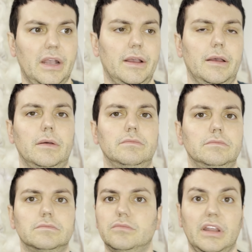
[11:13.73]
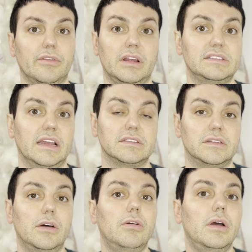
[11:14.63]
Um, we never got a text
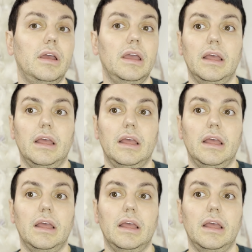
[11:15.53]
though